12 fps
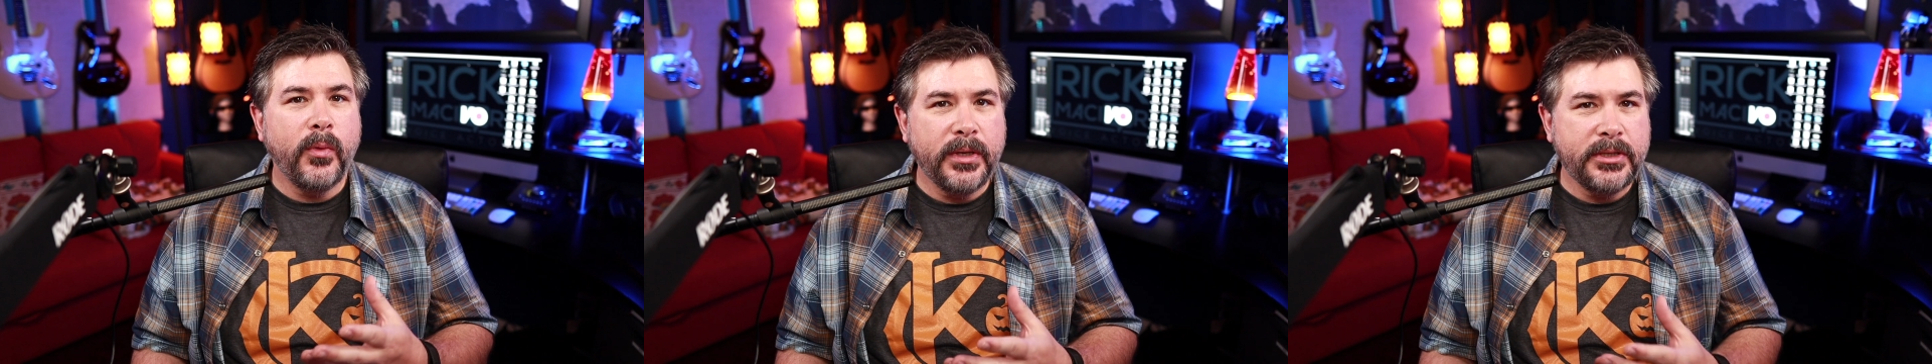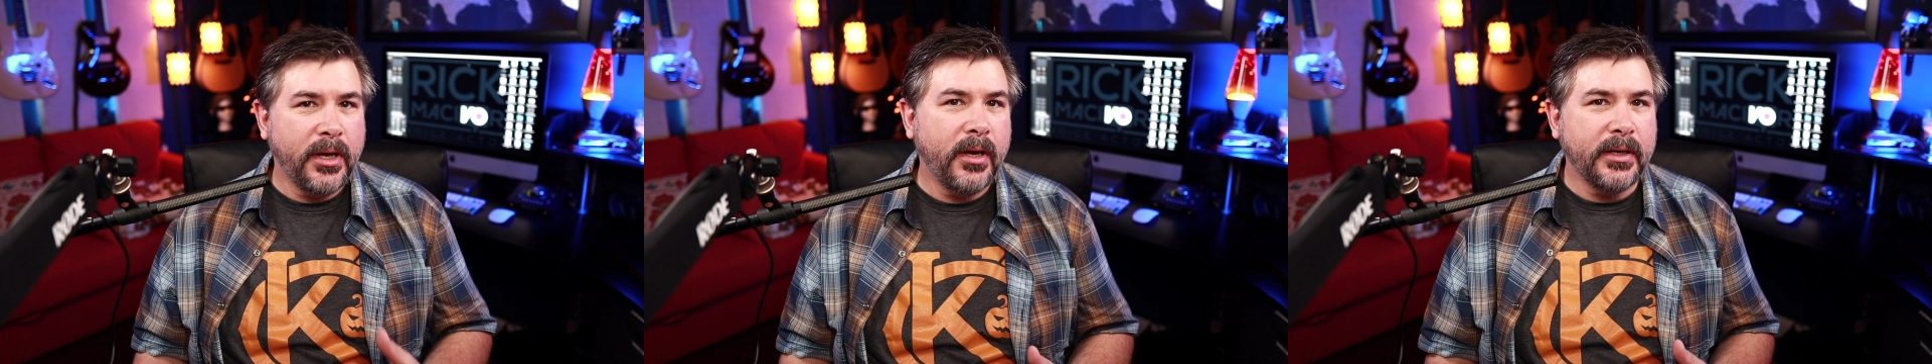
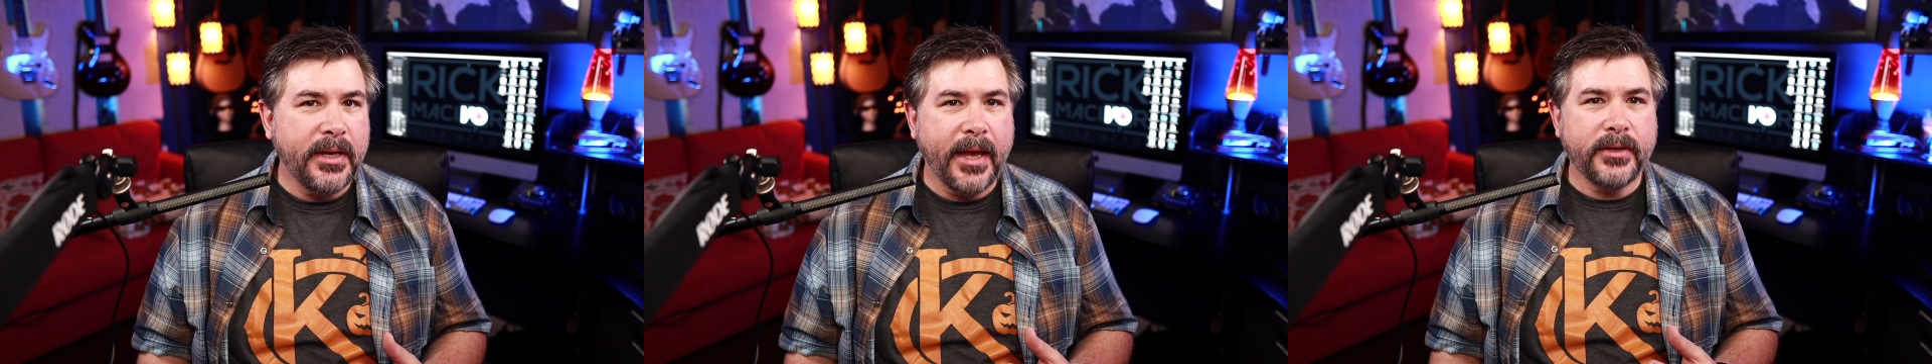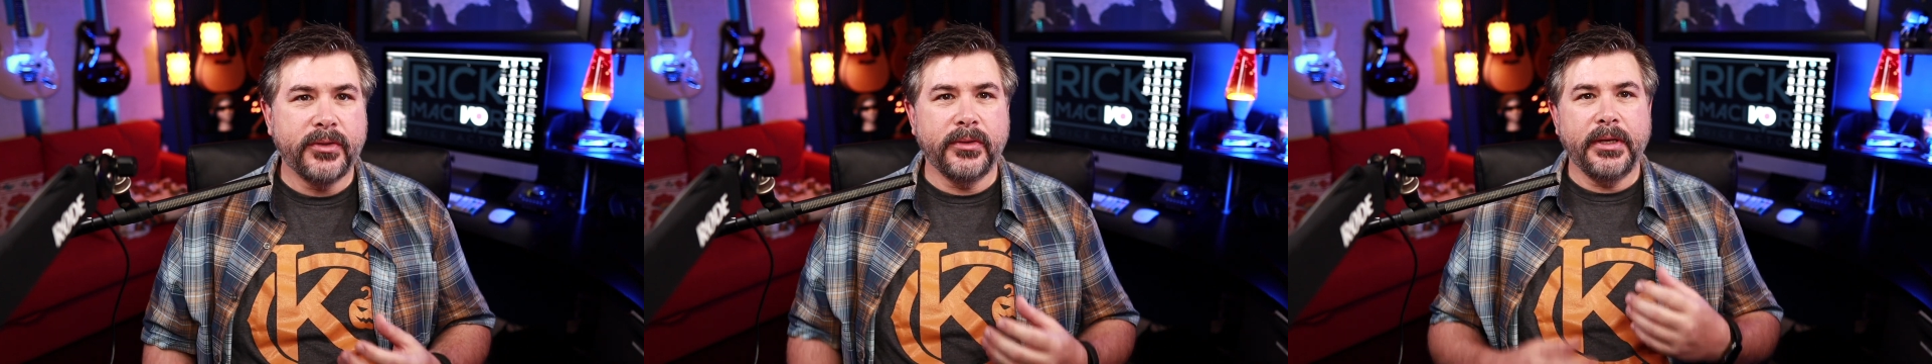talk
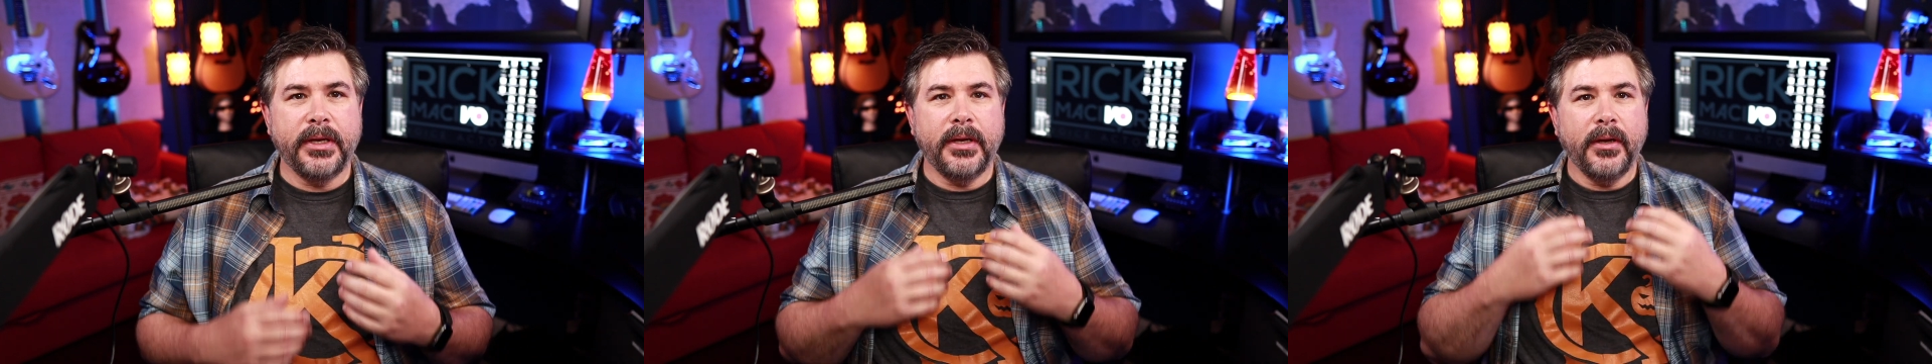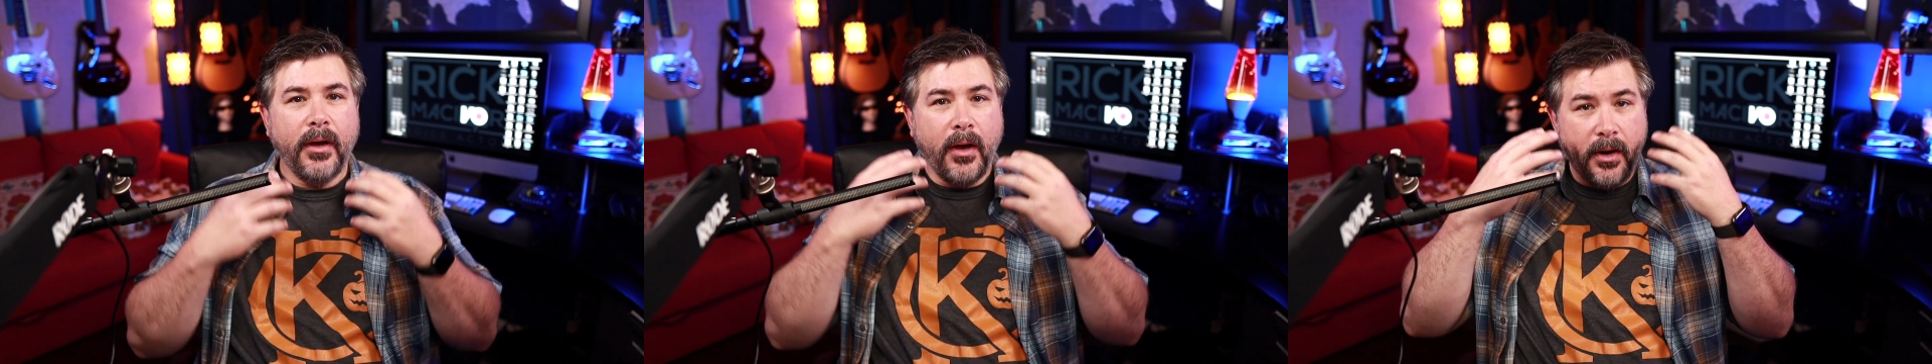naturally,
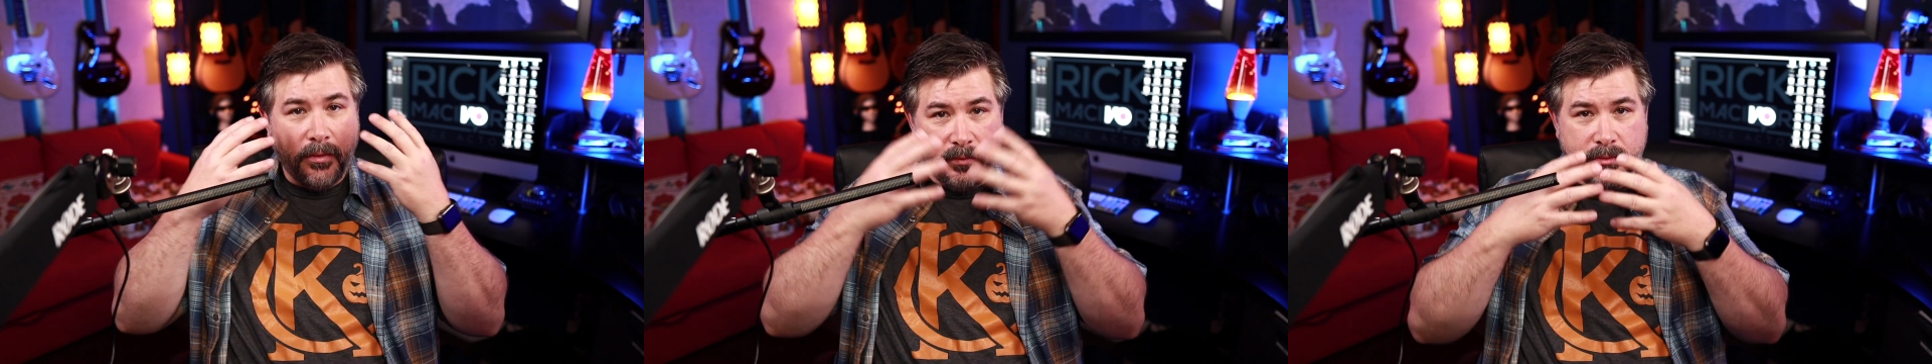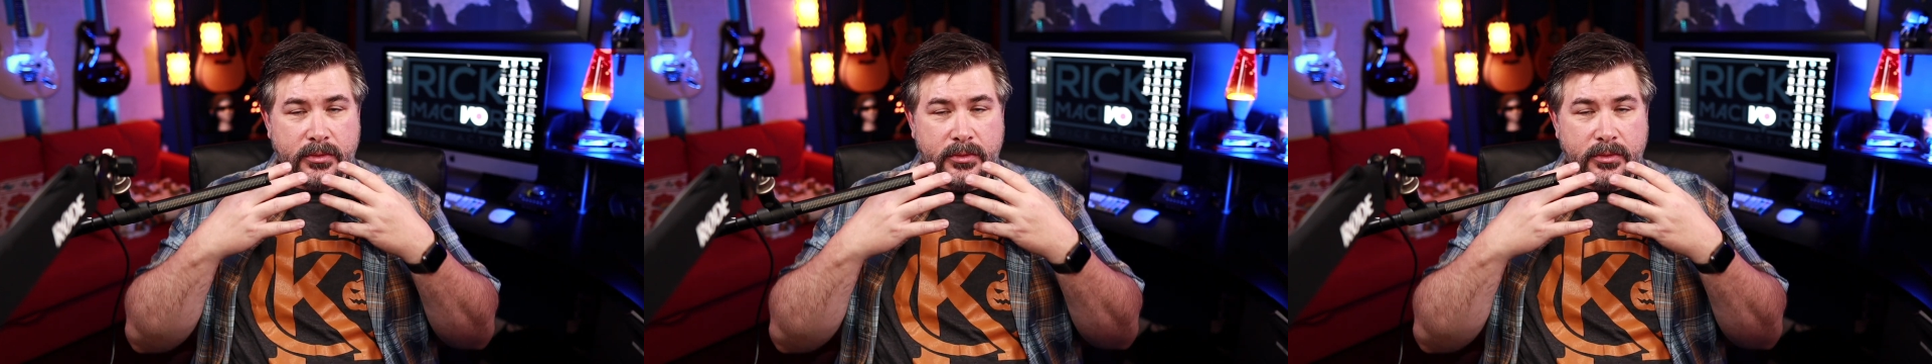our